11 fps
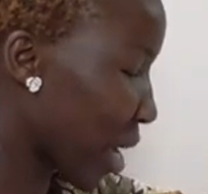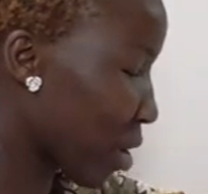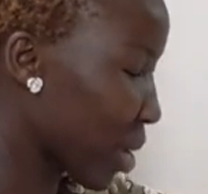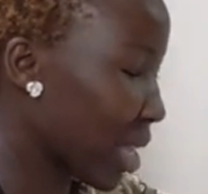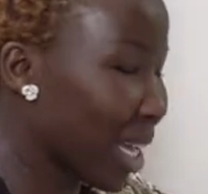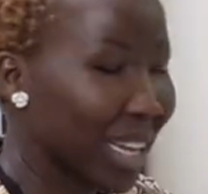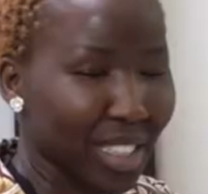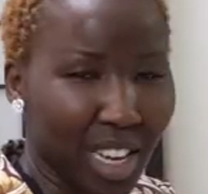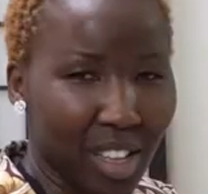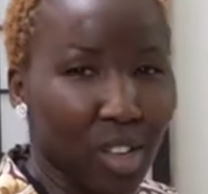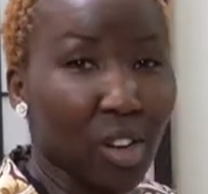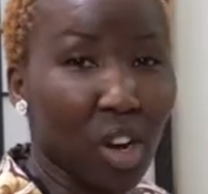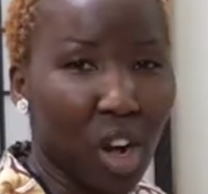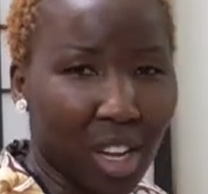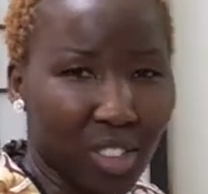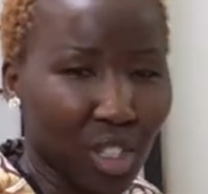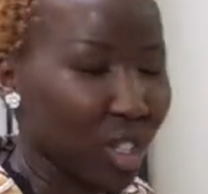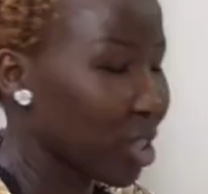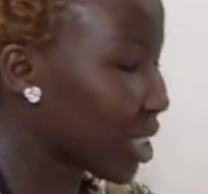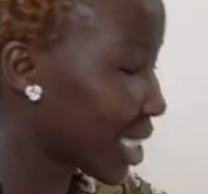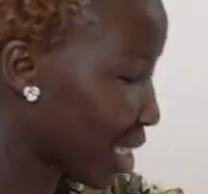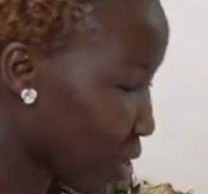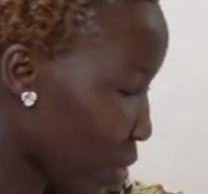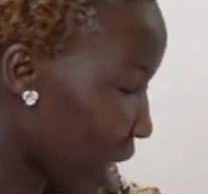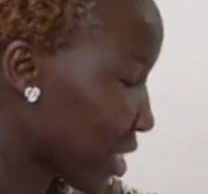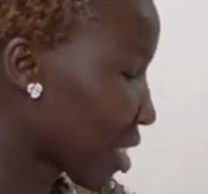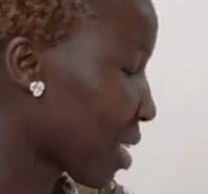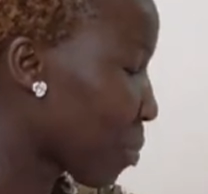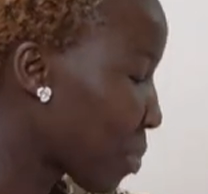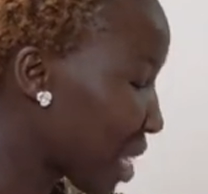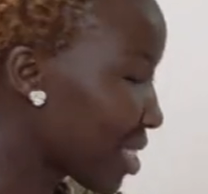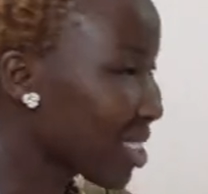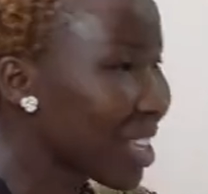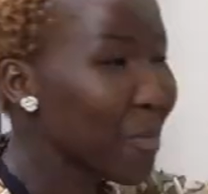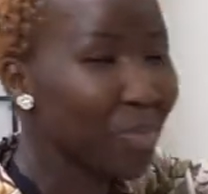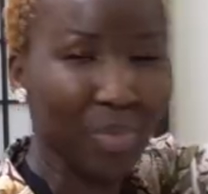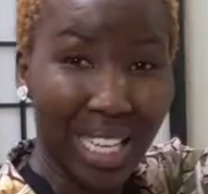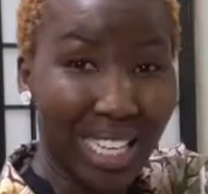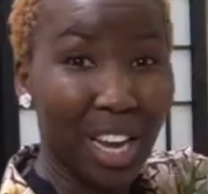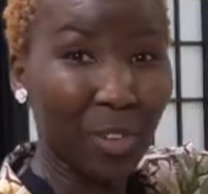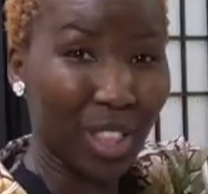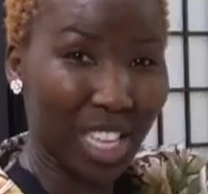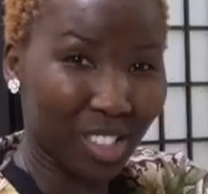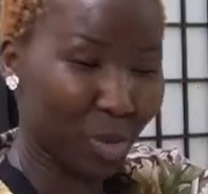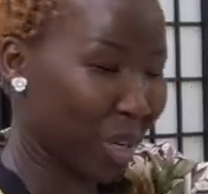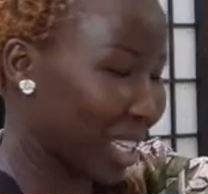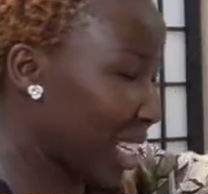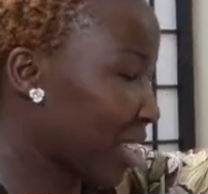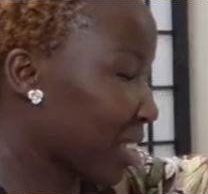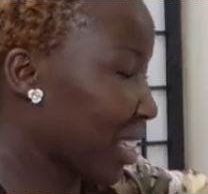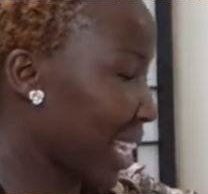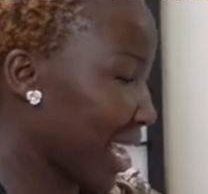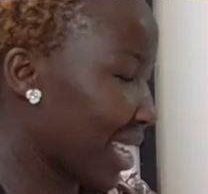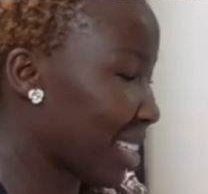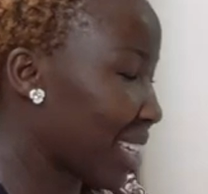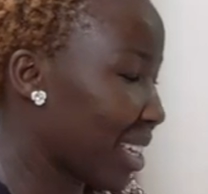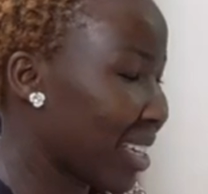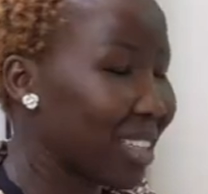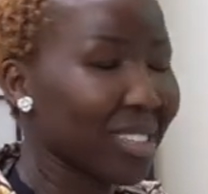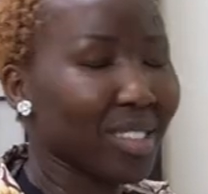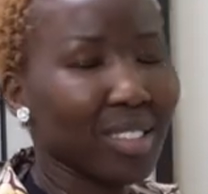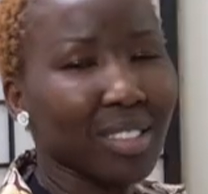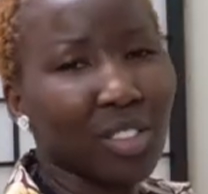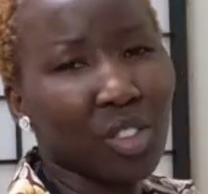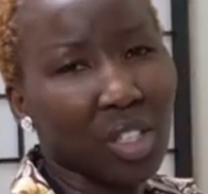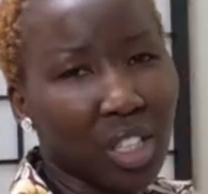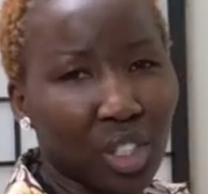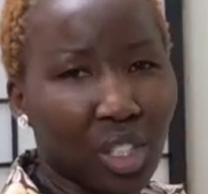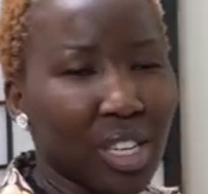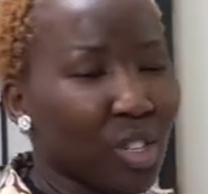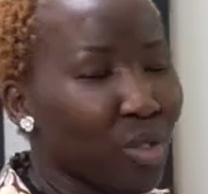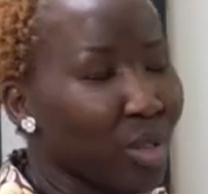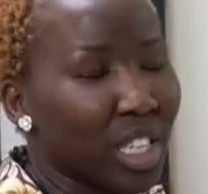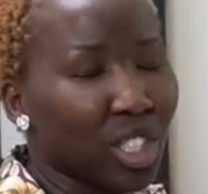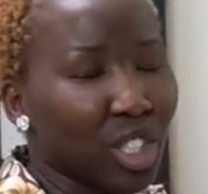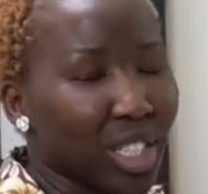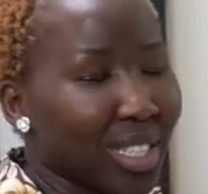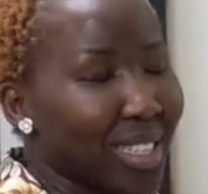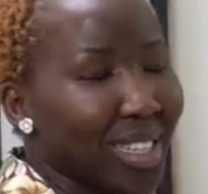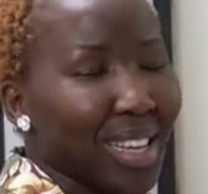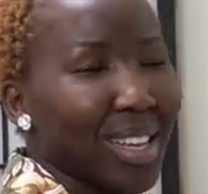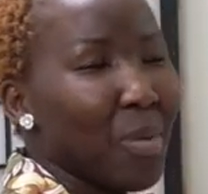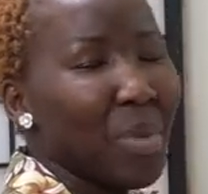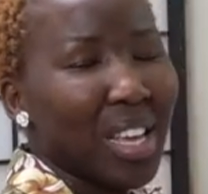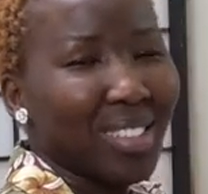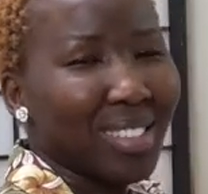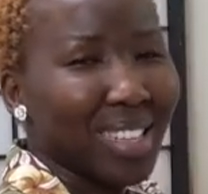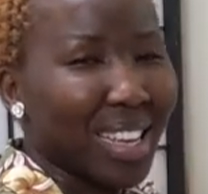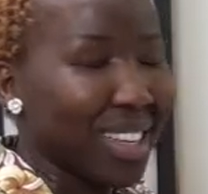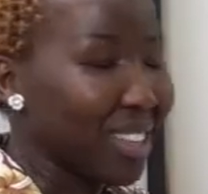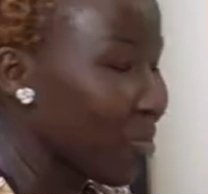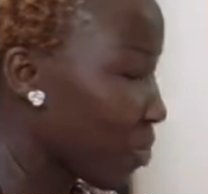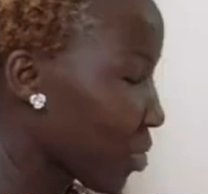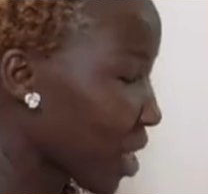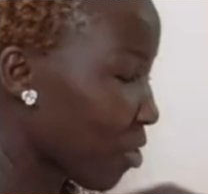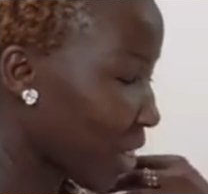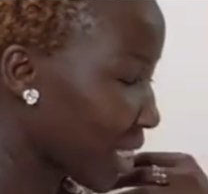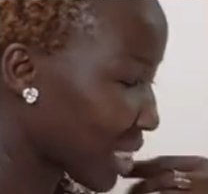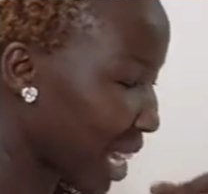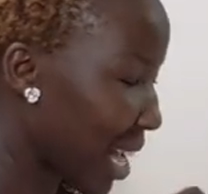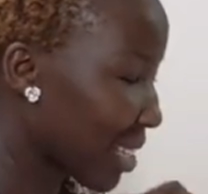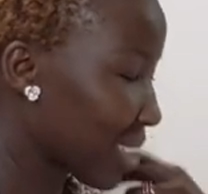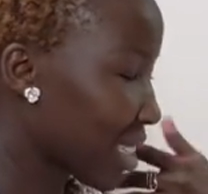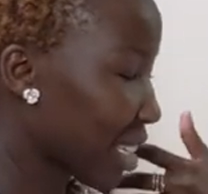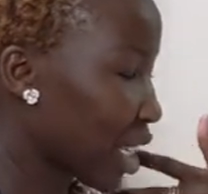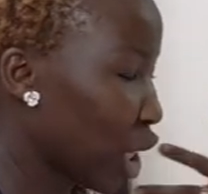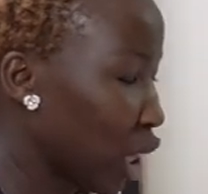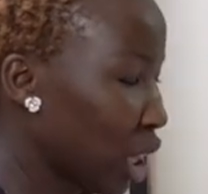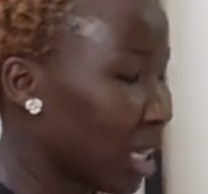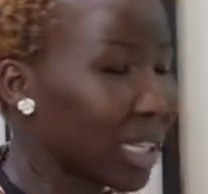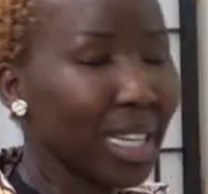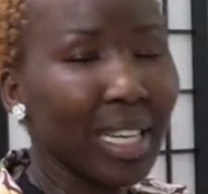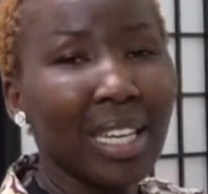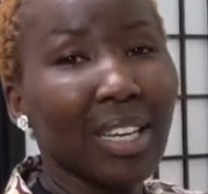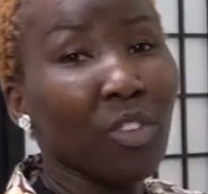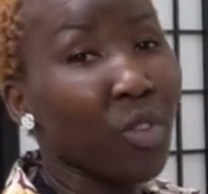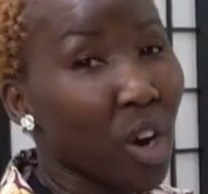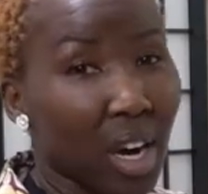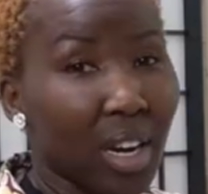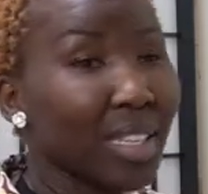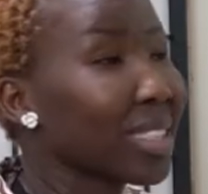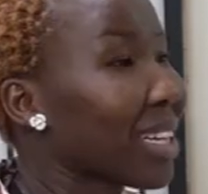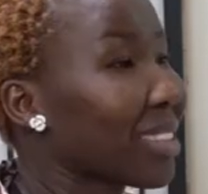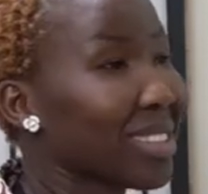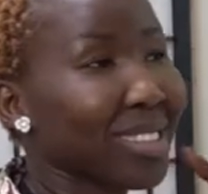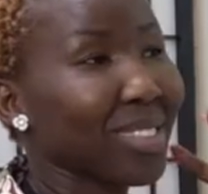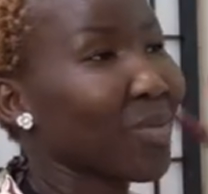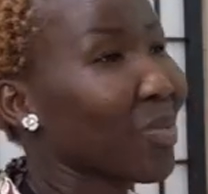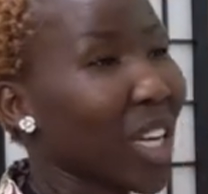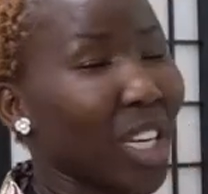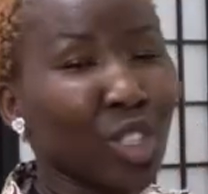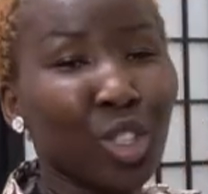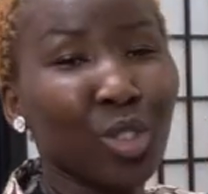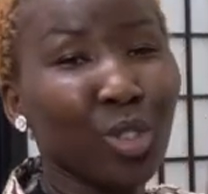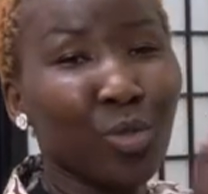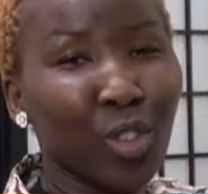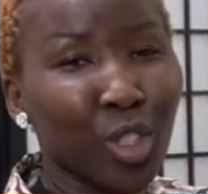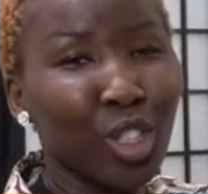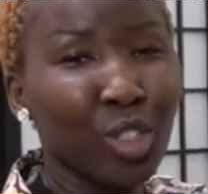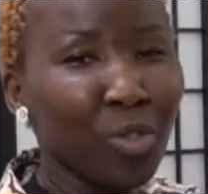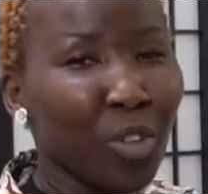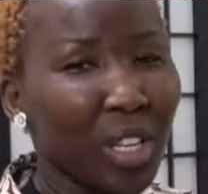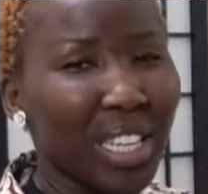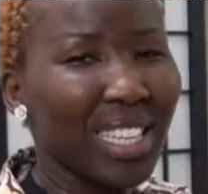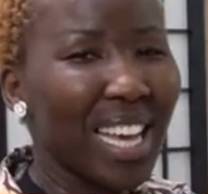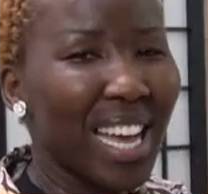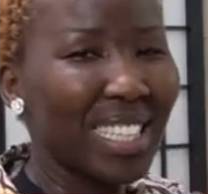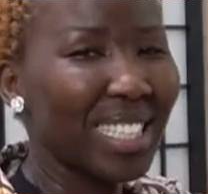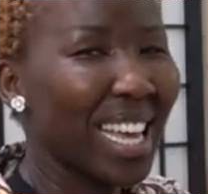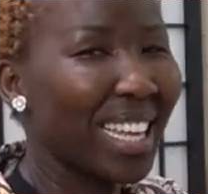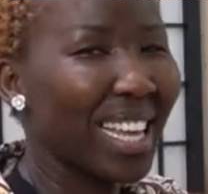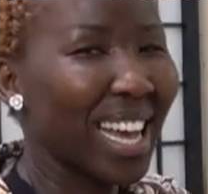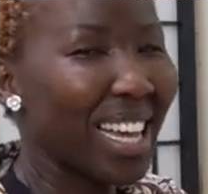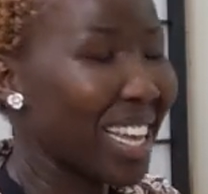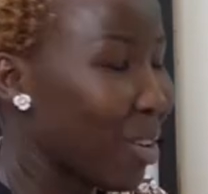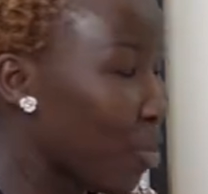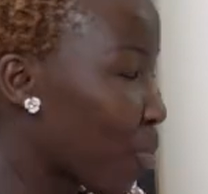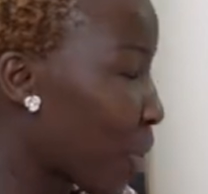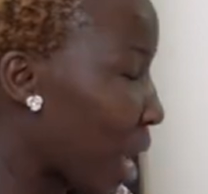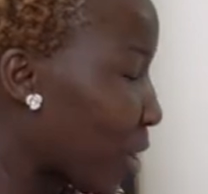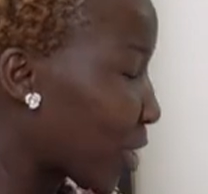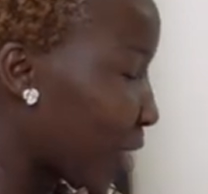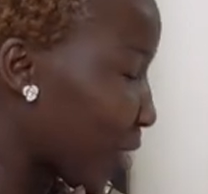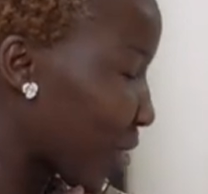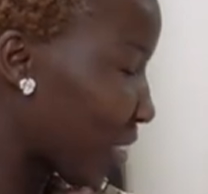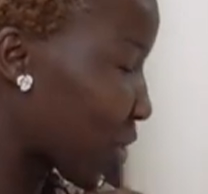wearing another Oscar de la Renta piece. Now, this one here again is such a Grecian, amazing, fantastic look. For her, that's a two for two for the night, and I am proud of